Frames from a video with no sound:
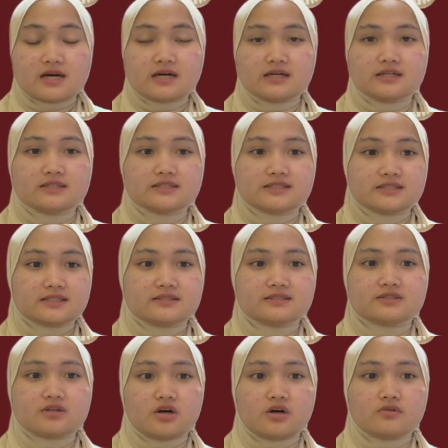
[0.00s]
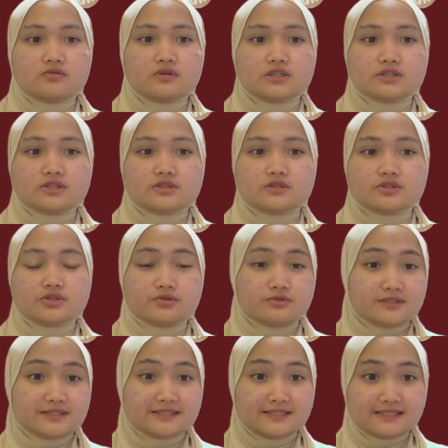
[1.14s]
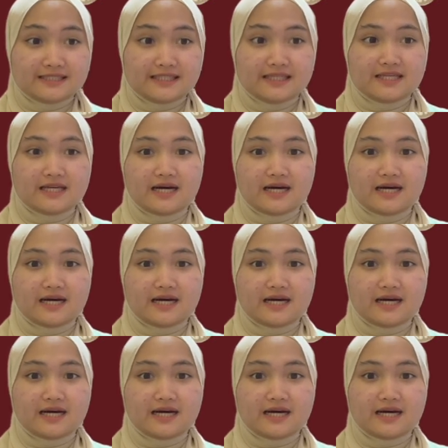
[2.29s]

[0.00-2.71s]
a sense of curiosity